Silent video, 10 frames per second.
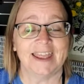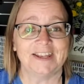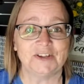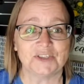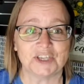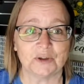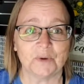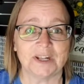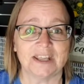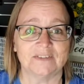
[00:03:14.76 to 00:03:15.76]
and you still
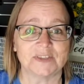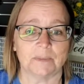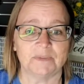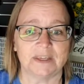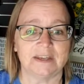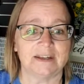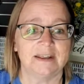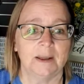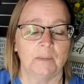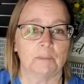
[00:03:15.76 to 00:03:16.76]
want to give something
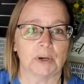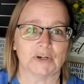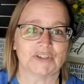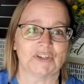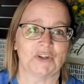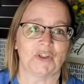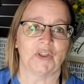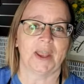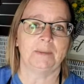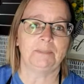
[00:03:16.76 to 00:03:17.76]

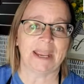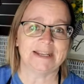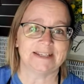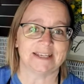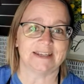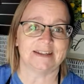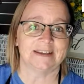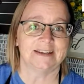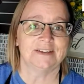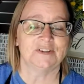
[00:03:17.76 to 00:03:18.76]
personal and painted
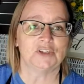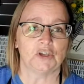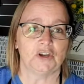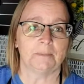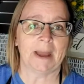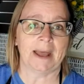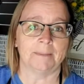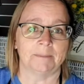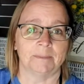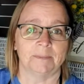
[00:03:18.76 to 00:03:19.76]
to your
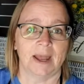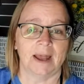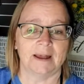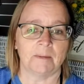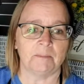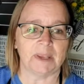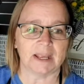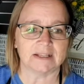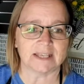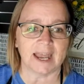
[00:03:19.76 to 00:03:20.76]
mom um,
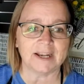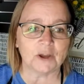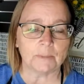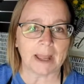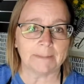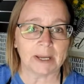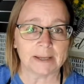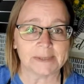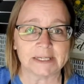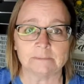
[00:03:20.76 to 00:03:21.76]
because I know my
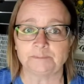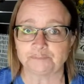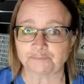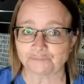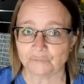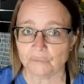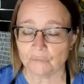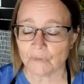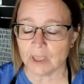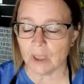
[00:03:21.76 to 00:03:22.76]
mama,
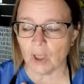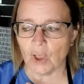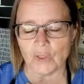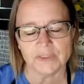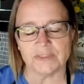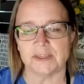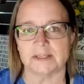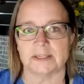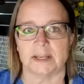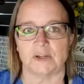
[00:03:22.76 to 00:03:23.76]
all the
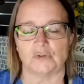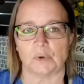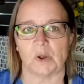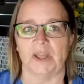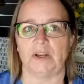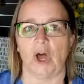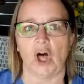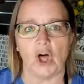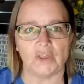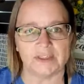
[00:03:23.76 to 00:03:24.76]
things that I drew on,
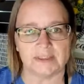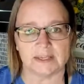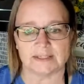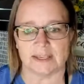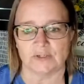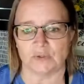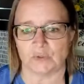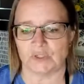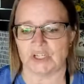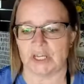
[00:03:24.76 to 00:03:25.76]
all the things I
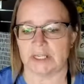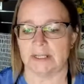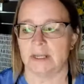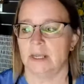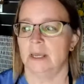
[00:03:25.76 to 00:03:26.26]
doodled on,